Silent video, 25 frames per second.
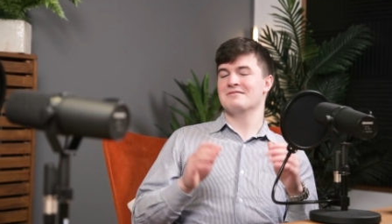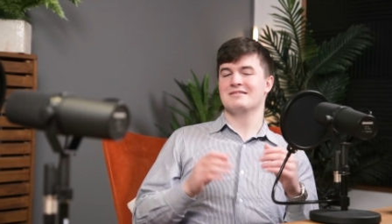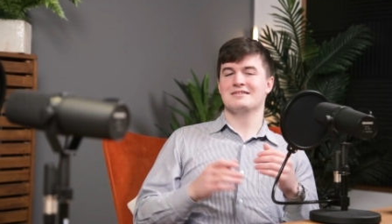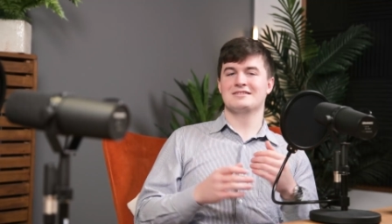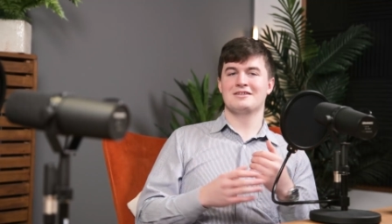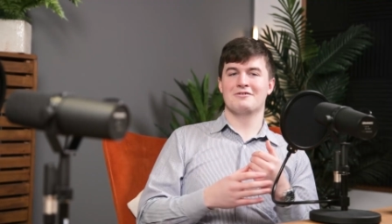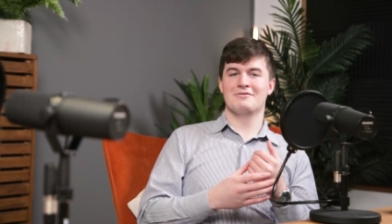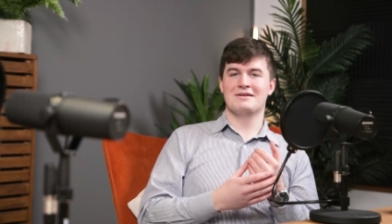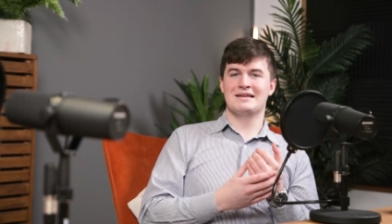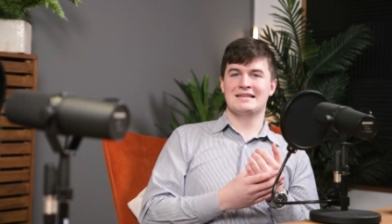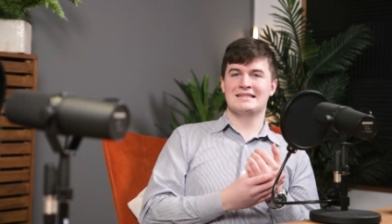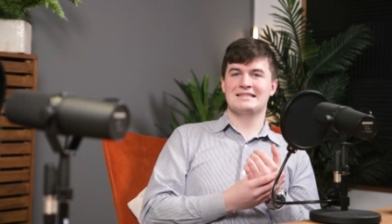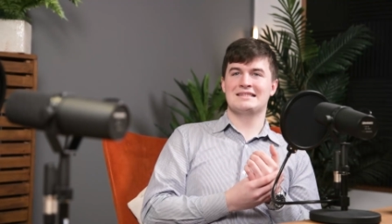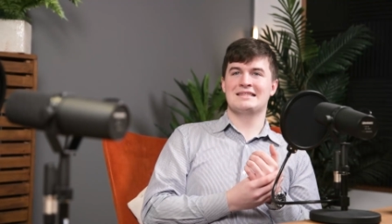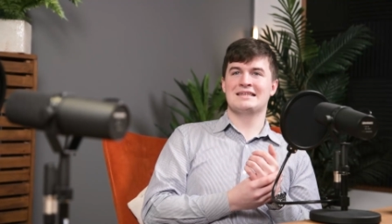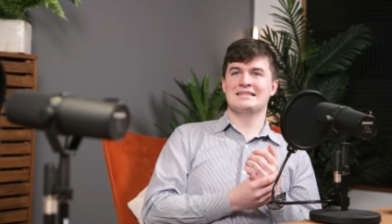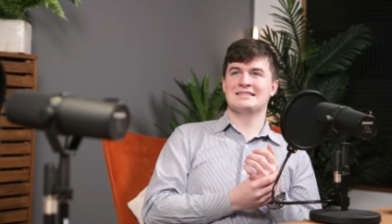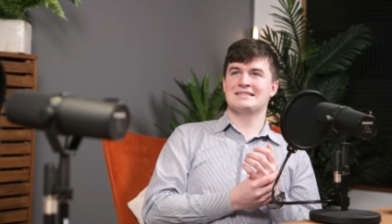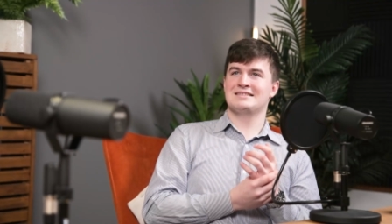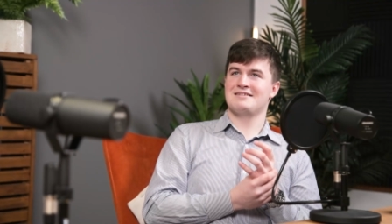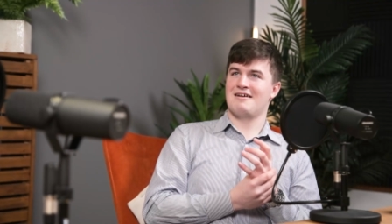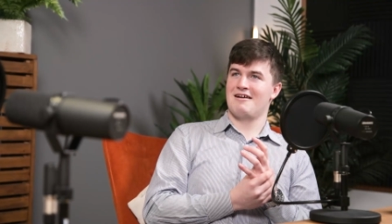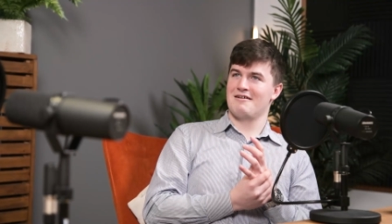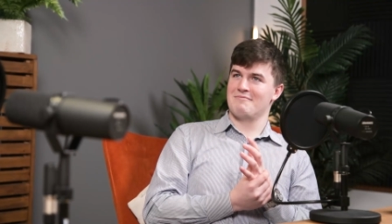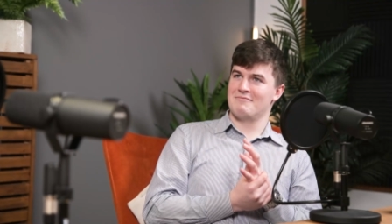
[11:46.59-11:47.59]
Yeah. So there's
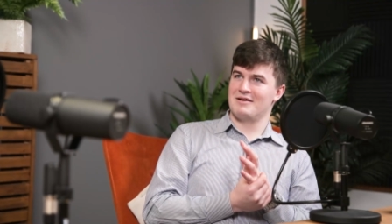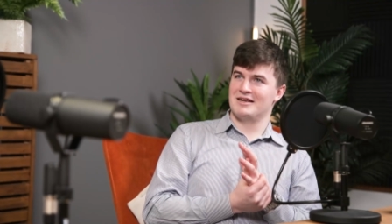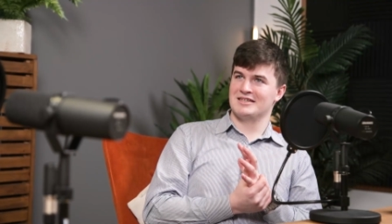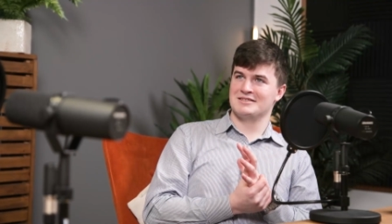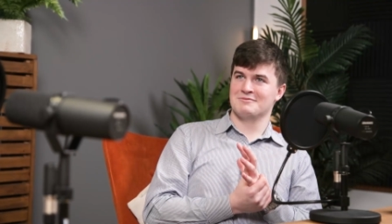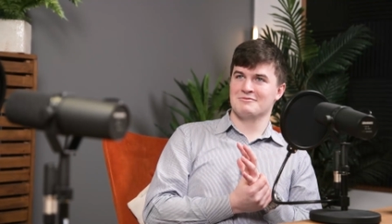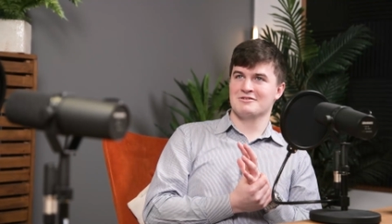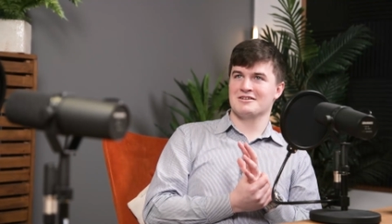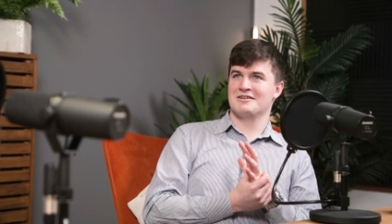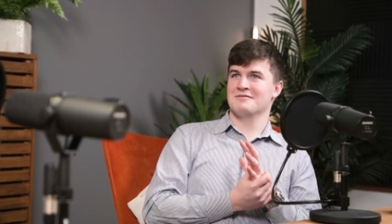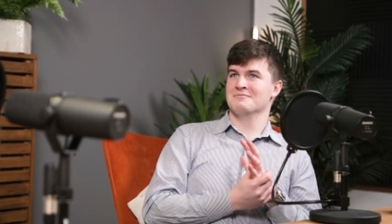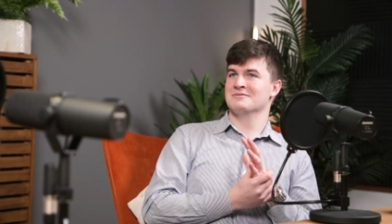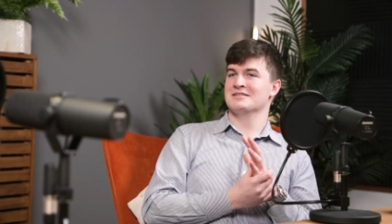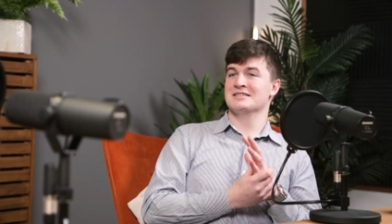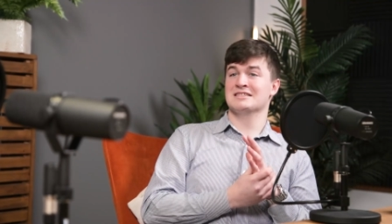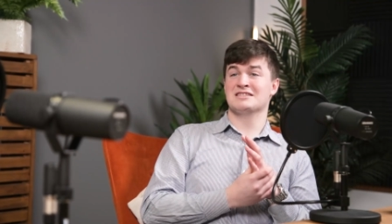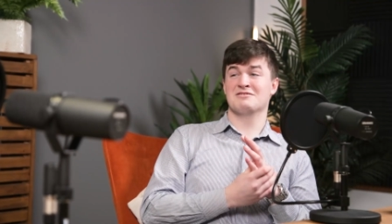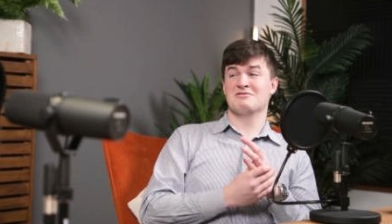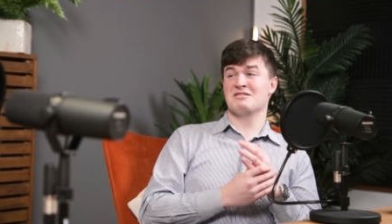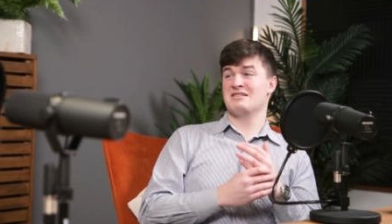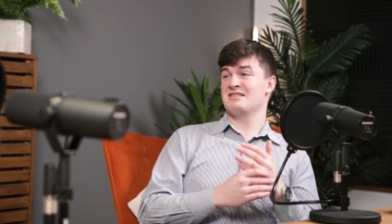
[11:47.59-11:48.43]
time management that comes into it.